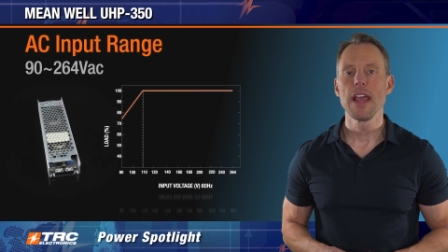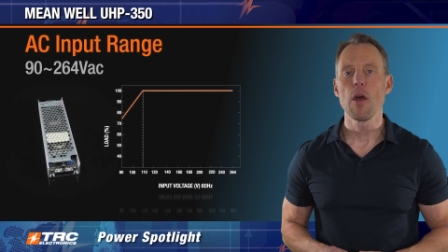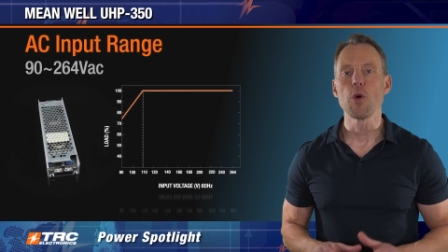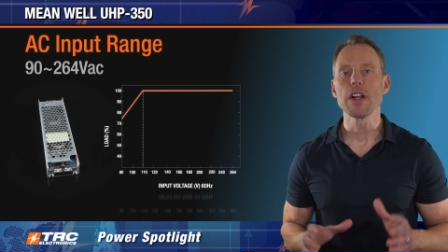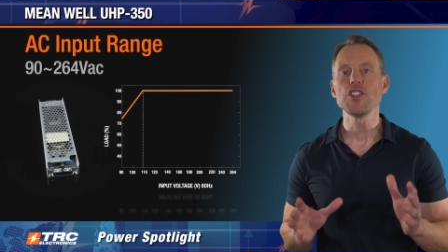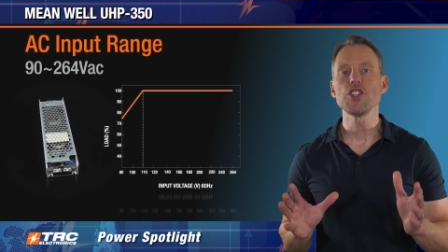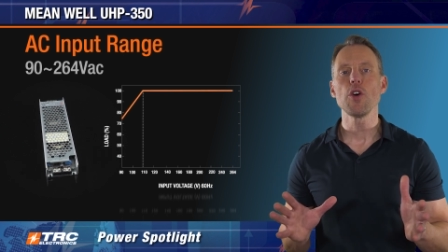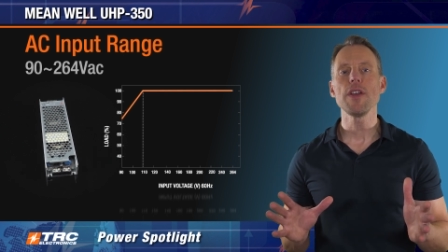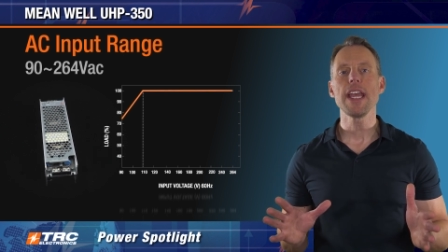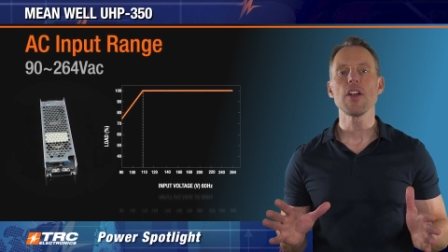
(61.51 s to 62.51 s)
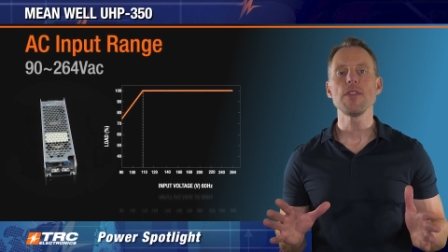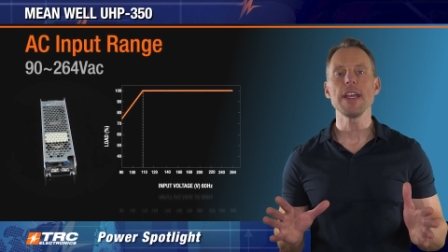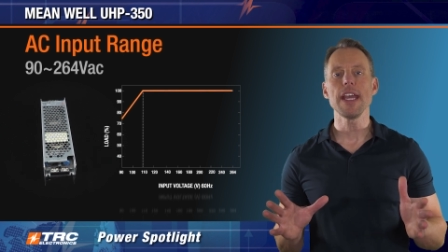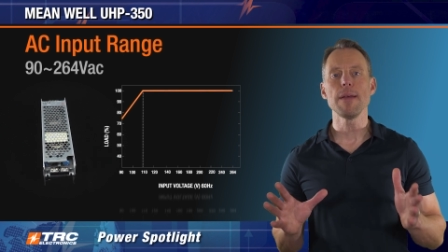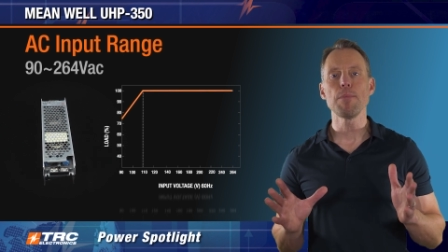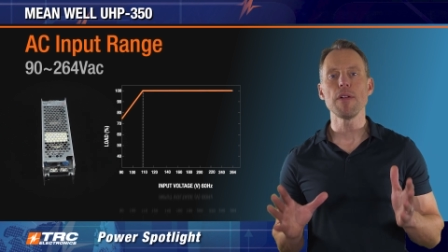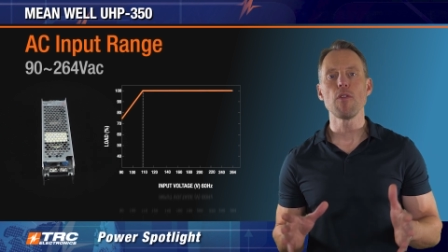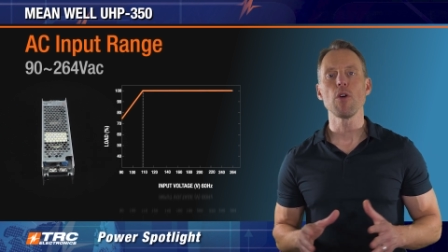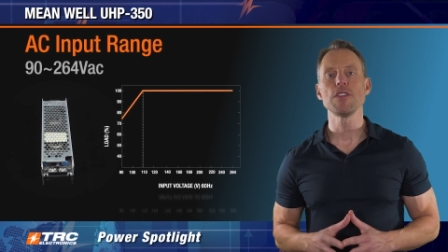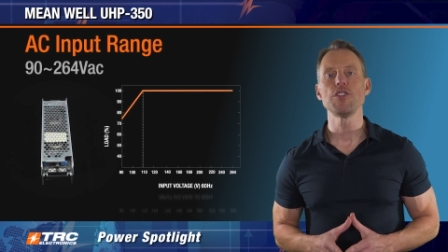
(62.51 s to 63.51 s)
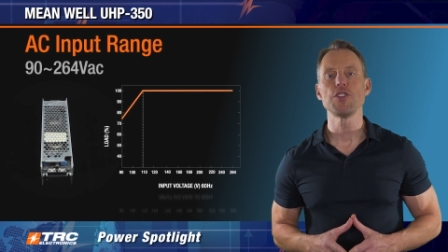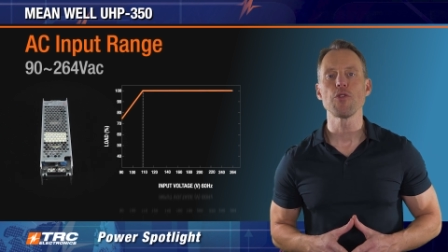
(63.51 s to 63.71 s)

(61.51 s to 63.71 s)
And we're gonna show you here the input voltage